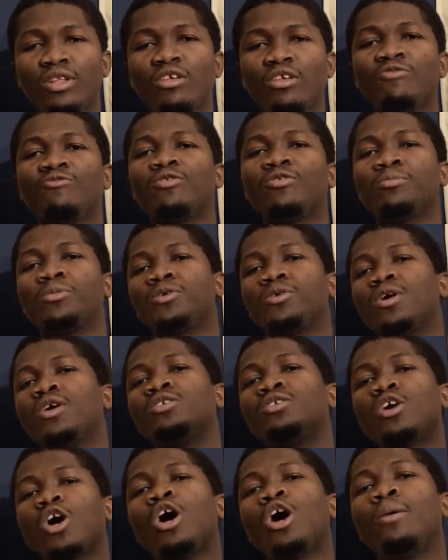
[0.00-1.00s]
from
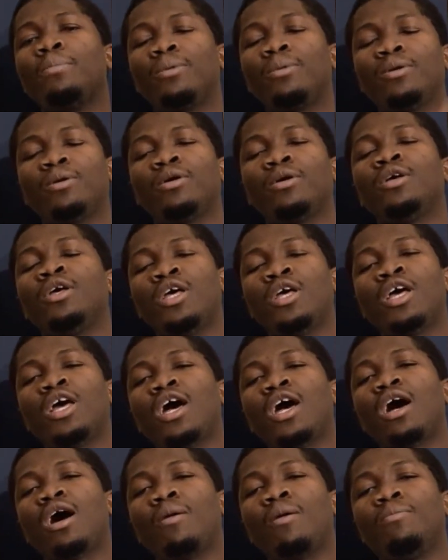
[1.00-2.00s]
ground up.
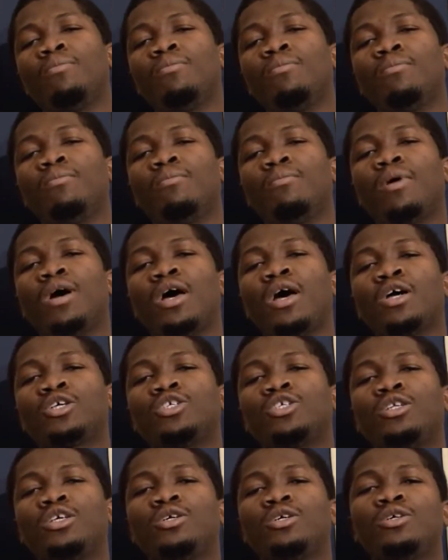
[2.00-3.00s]
I'm
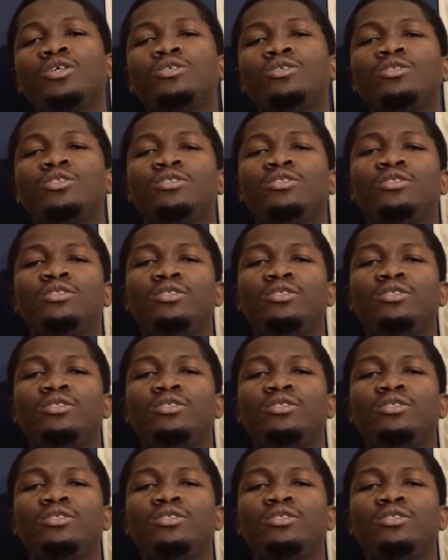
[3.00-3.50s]
actually going